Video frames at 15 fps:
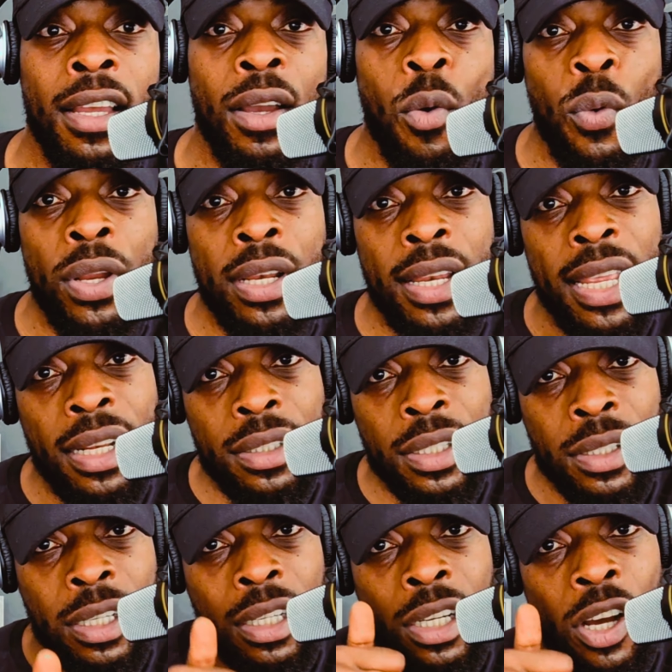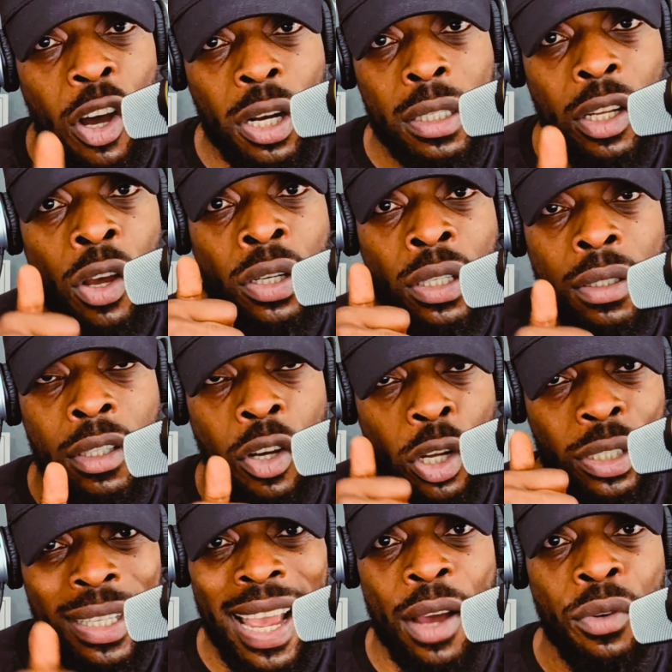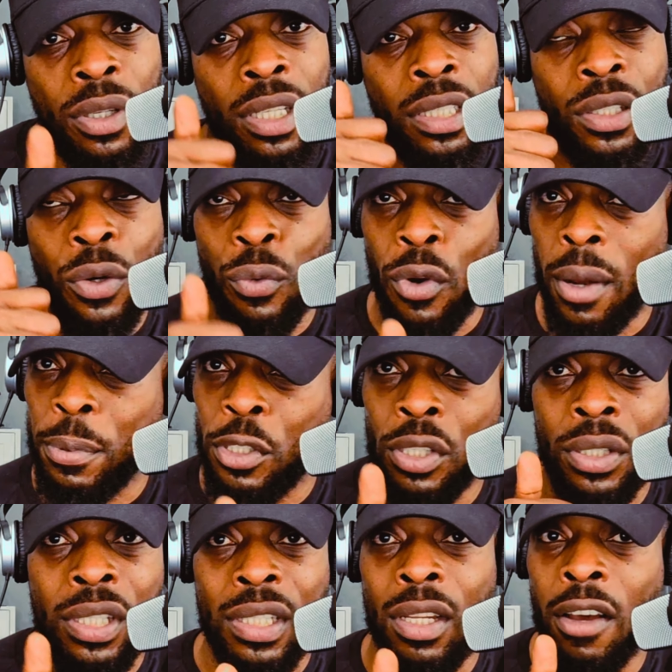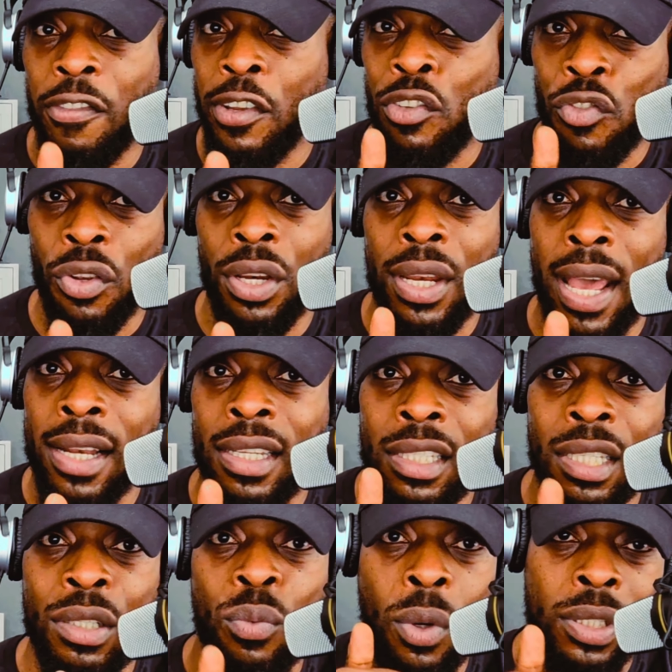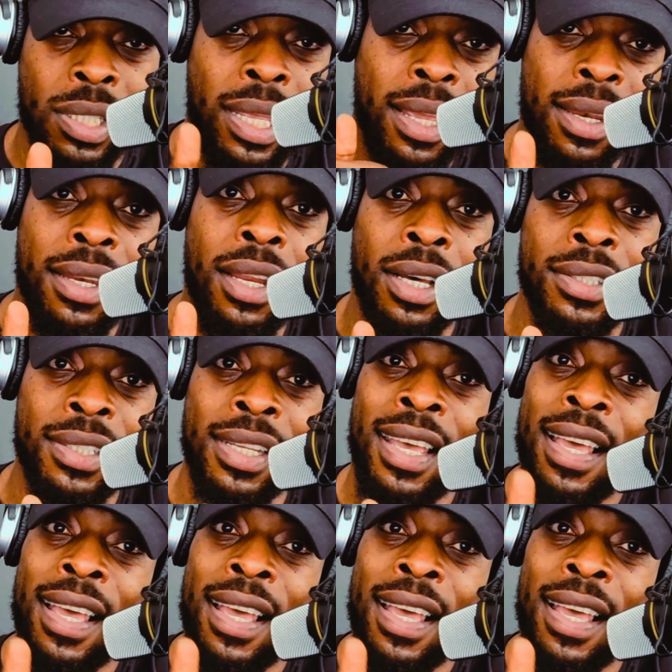We need to cut down on this corruption stuff in Trinidad. This is what's killing us.